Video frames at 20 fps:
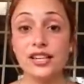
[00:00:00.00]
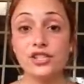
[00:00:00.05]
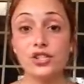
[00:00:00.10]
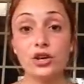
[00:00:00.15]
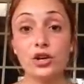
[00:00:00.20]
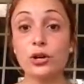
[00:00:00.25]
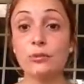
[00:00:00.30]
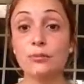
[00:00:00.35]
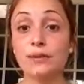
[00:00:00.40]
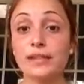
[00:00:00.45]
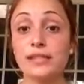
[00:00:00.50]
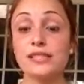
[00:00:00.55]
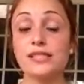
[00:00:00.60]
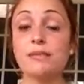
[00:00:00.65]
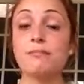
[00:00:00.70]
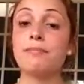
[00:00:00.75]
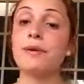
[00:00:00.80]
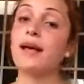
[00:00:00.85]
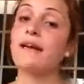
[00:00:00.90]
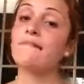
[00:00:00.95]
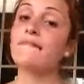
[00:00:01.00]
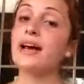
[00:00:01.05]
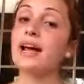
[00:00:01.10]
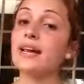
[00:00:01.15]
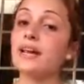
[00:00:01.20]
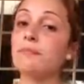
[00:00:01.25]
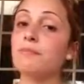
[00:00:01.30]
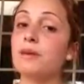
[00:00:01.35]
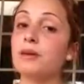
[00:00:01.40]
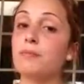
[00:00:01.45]
to herbalism by
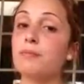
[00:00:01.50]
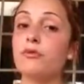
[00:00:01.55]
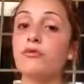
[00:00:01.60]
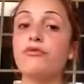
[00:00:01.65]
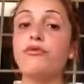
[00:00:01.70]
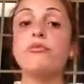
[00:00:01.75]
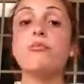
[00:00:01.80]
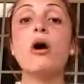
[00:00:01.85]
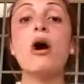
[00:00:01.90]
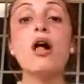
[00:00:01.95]
inviting people from